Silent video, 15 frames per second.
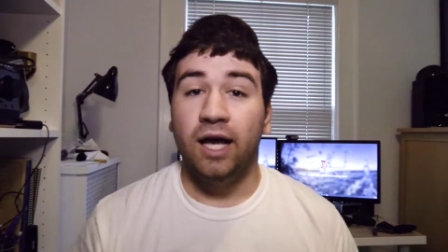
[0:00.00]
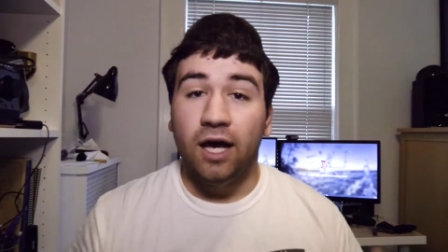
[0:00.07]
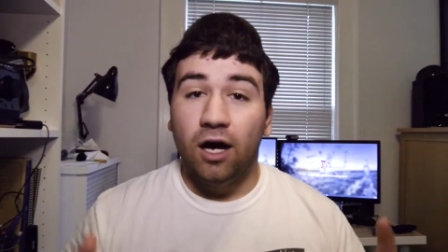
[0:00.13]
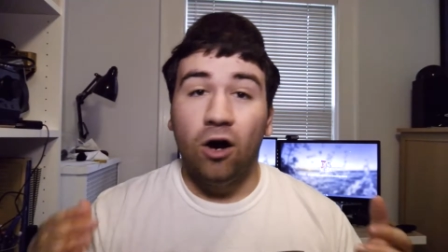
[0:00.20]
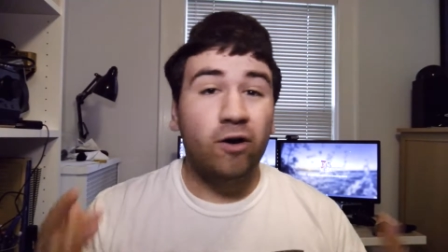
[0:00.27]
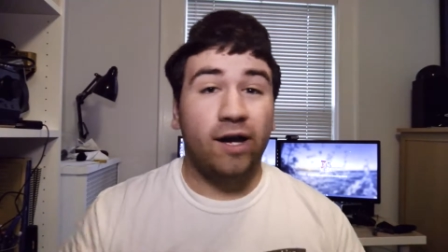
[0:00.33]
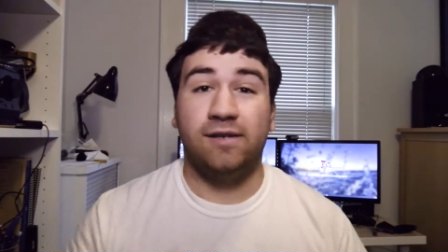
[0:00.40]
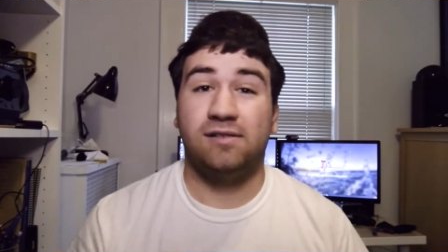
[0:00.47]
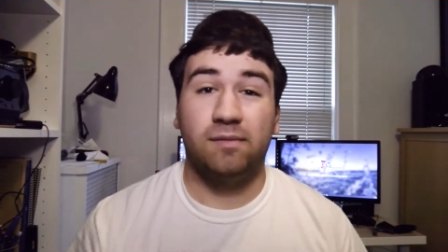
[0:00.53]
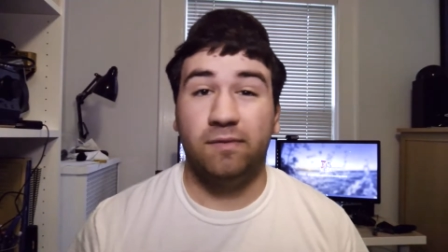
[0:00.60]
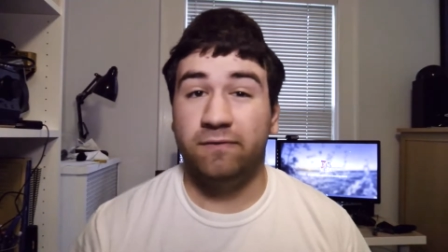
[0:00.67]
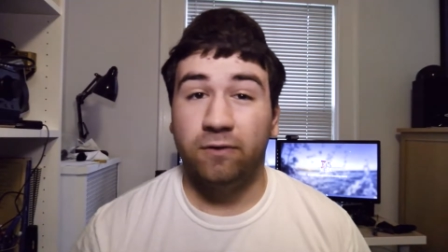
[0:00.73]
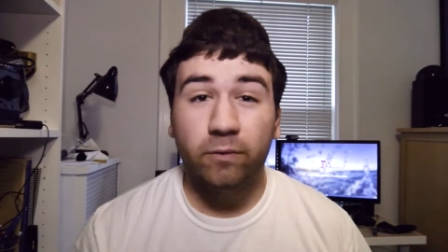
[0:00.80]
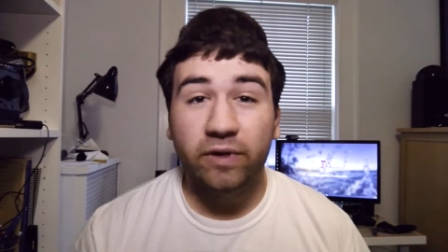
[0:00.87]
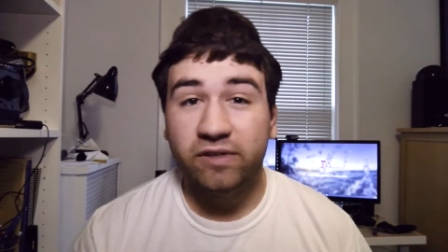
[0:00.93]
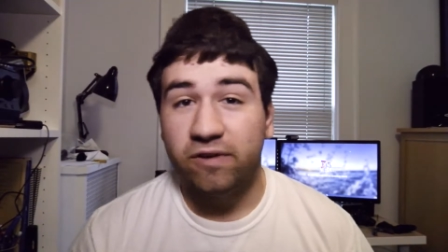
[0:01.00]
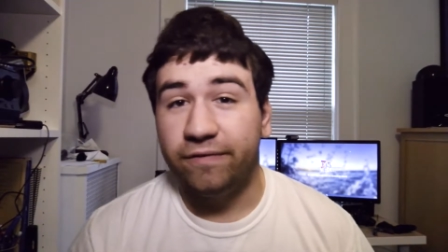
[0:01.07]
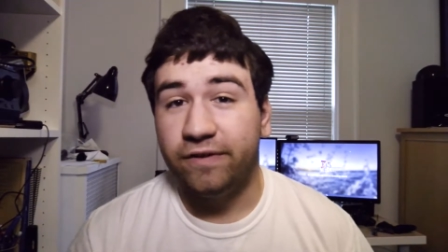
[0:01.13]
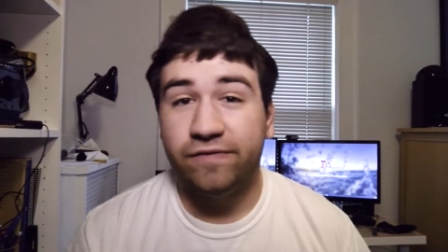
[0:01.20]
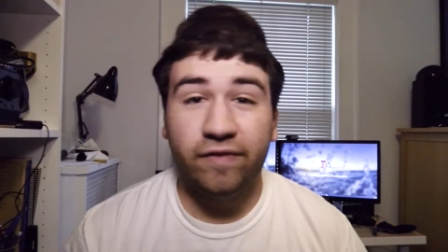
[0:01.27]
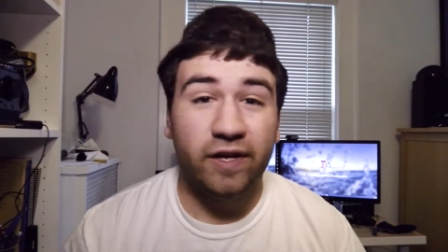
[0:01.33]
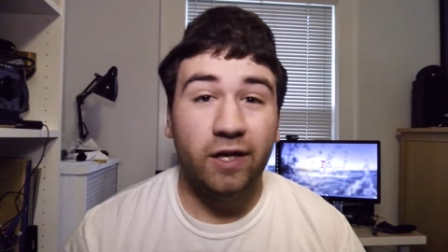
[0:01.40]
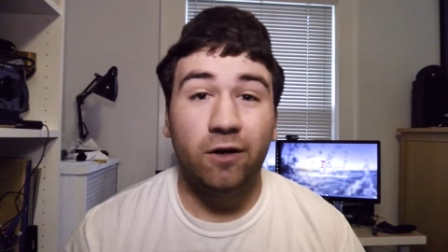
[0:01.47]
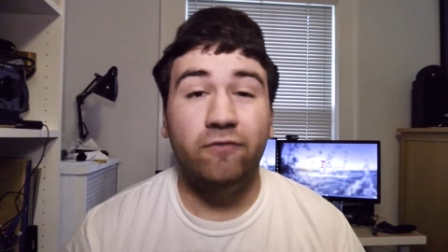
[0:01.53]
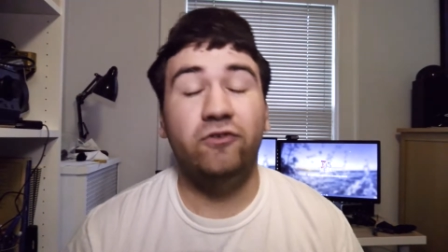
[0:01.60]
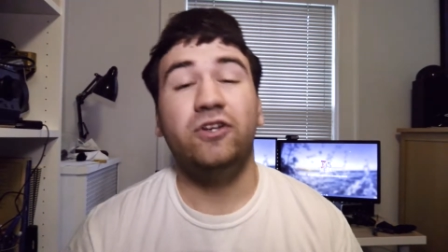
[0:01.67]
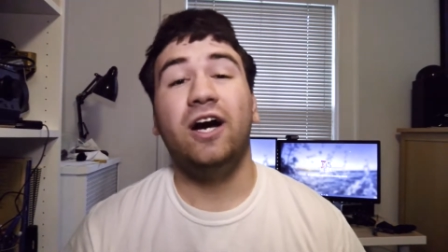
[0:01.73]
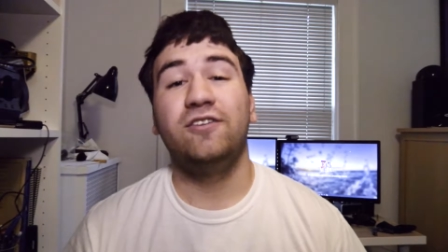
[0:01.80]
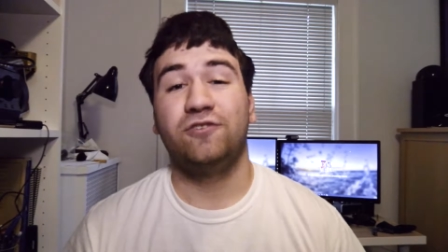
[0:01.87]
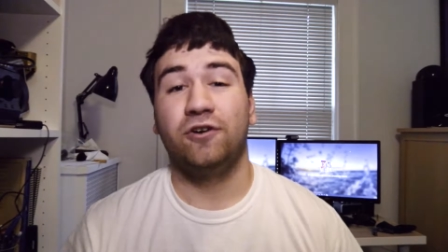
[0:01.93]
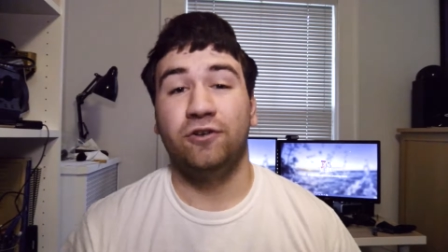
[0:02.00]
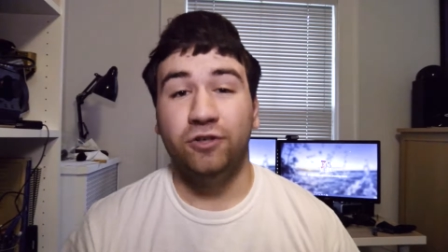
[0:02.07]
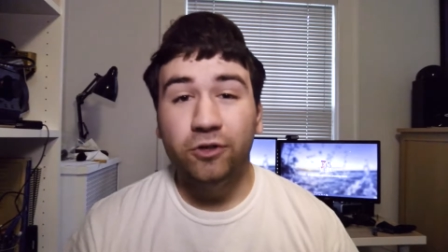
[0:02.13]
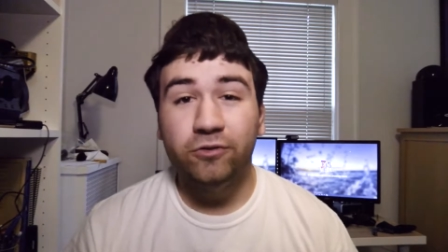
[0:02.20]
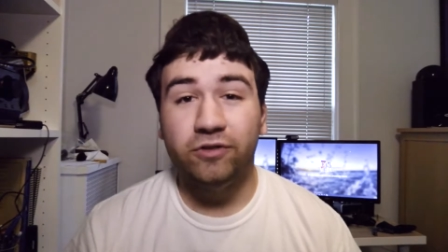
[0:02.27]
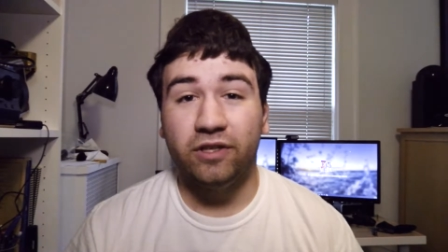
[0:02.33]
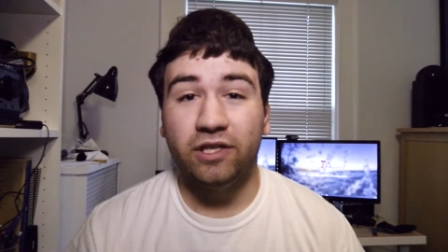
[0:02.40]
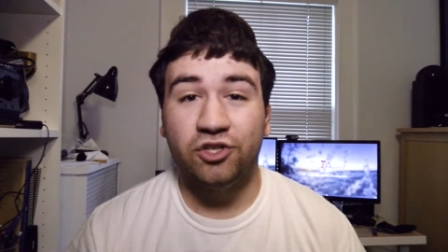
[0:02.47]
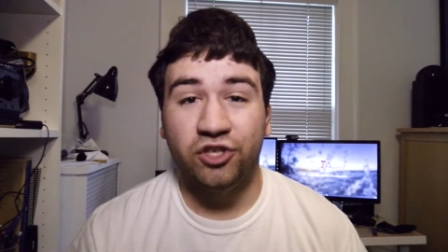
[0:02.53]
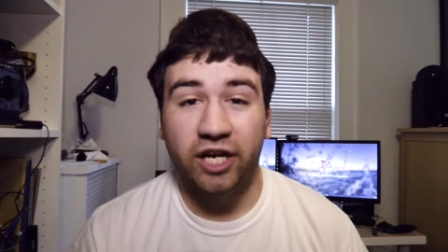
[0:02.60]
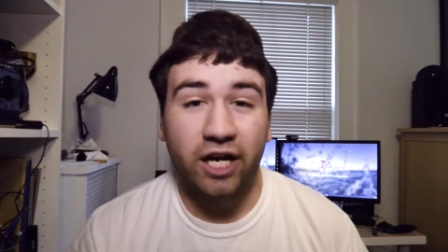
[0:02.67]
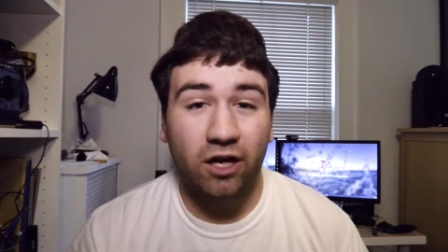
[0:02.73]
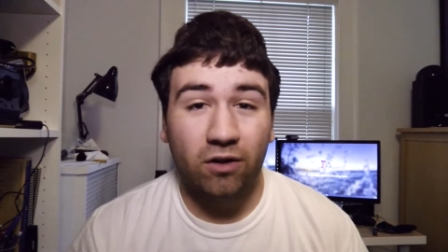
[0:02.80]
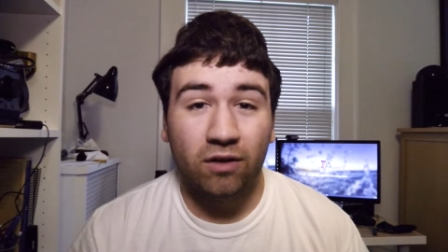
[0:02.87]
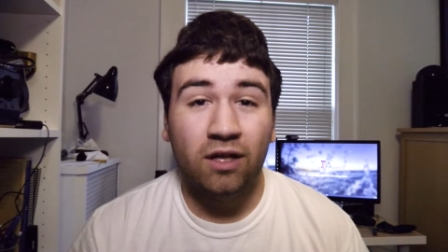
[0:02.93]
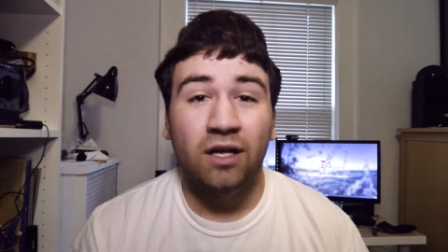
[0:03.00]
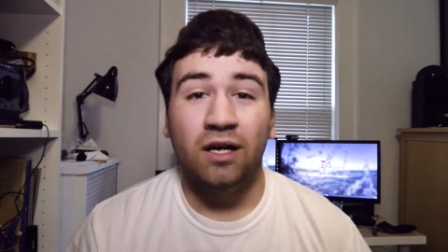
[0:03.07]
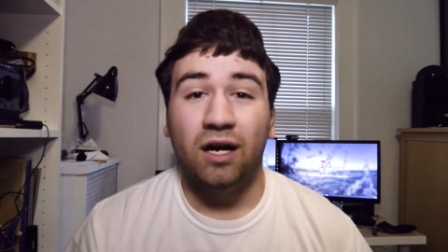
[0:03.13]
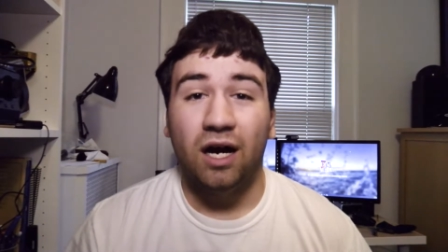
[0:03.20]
Okay, so before we start this video, if you guys are new to this channel,